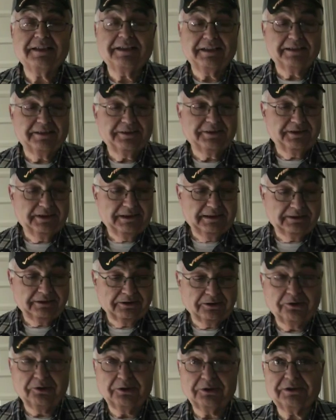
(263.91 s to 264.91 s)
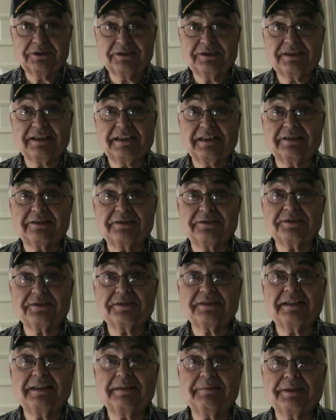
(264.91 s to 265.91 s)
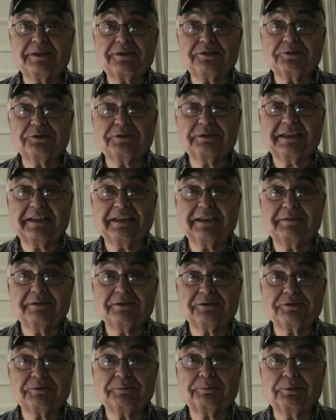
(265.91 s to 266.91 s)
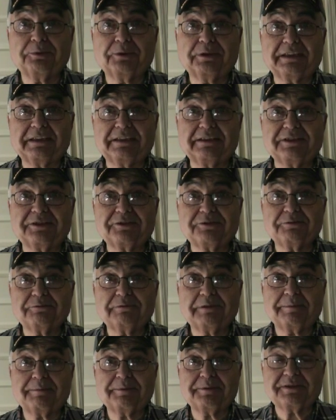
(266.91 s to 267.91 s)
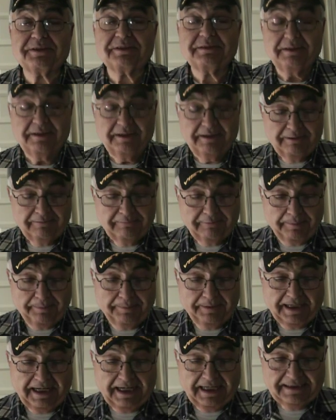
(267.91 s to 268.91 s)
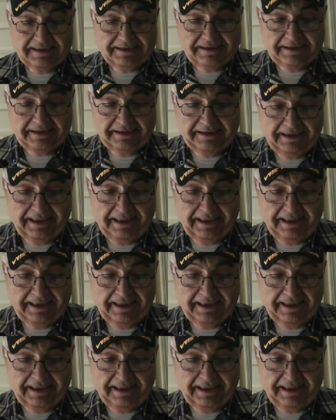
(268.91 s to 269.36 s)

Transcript: Uh, you need to call your senators and make sure they are supporting this Reciprocity